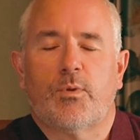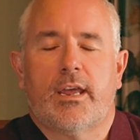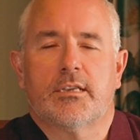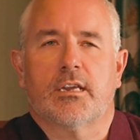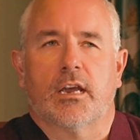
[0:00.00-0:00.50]

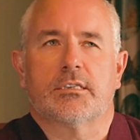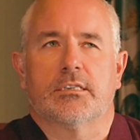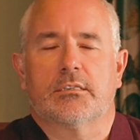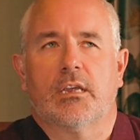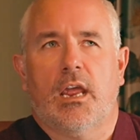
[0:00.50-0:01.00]
weird, isn't it?
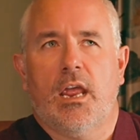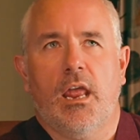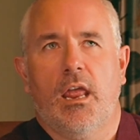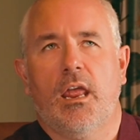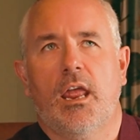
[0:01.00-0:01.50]
Because
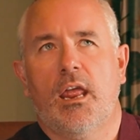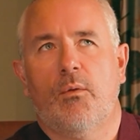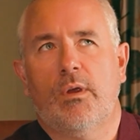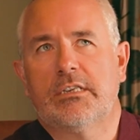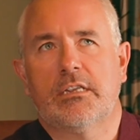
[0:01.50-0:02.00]

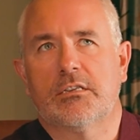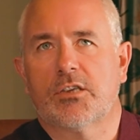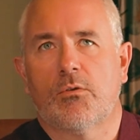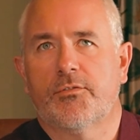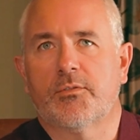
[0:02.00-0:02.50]
we see this
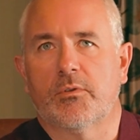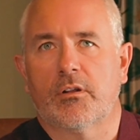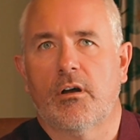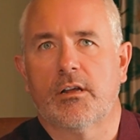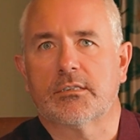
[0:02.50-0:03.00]
so often with
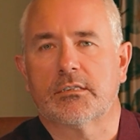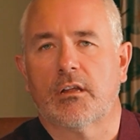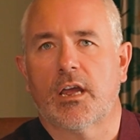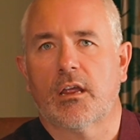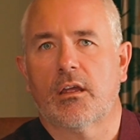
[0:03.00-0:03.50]
clients. It's
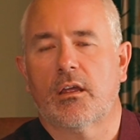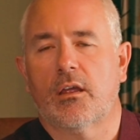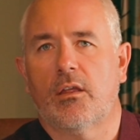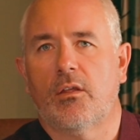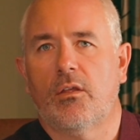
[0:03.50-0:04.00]
like
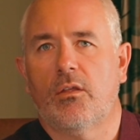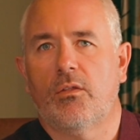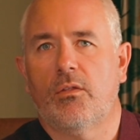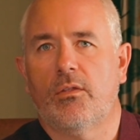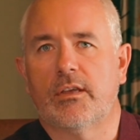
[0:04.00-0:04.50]

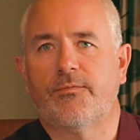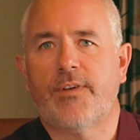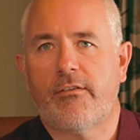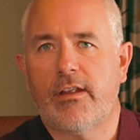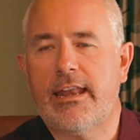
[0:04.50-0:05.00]
there's
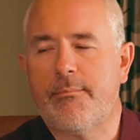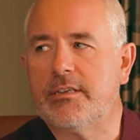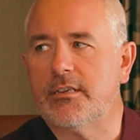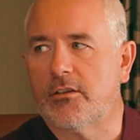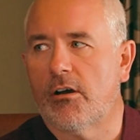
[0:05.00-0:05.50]
very
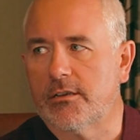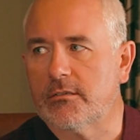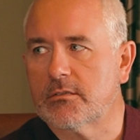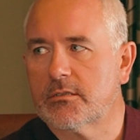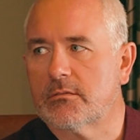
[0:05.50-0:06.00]
limited
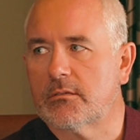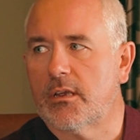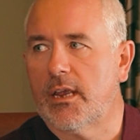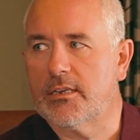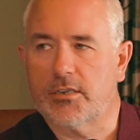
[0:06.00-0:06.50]
guidance
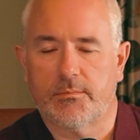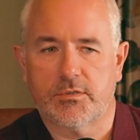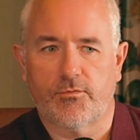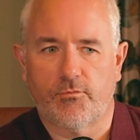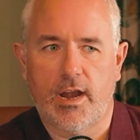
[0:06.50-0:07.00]
in terms
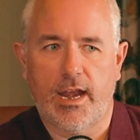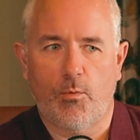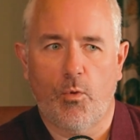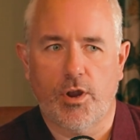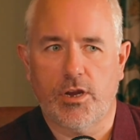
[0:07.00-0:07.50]
of really
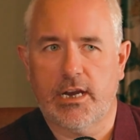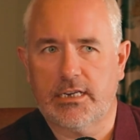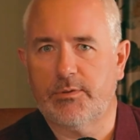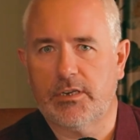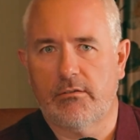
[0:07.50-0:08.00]
what you need
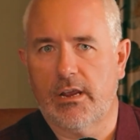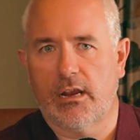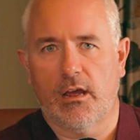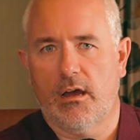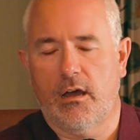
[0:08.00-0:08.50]
to be doing.
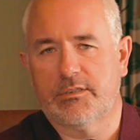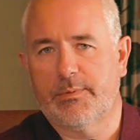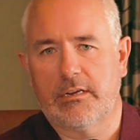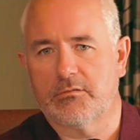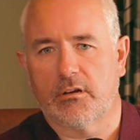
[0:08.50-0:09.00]
I was
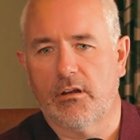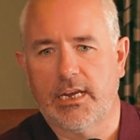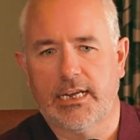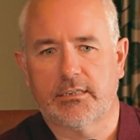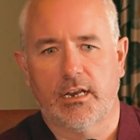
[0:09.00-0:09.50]
speaking to a client
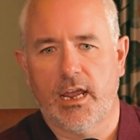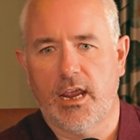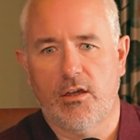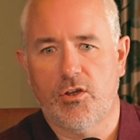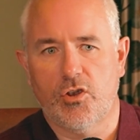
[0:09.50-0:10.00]

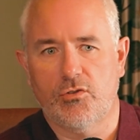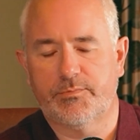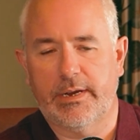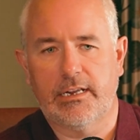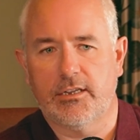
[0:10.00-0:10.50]
yesterday who's
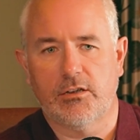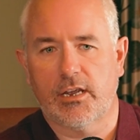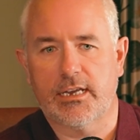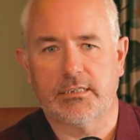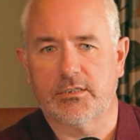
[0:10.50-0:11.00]
been in the
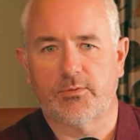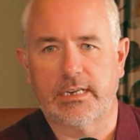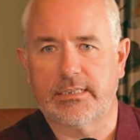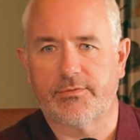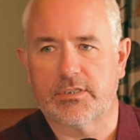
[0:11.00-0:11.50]
UK since
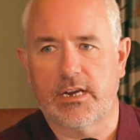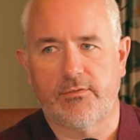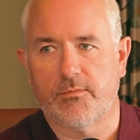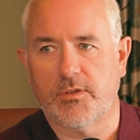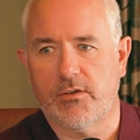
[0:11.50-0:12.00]
2017
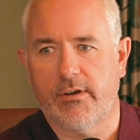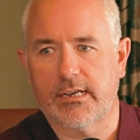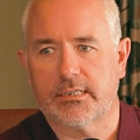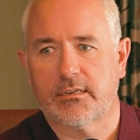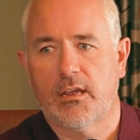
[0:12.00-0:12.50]
from the
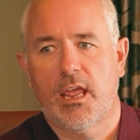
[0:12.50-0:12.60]
US.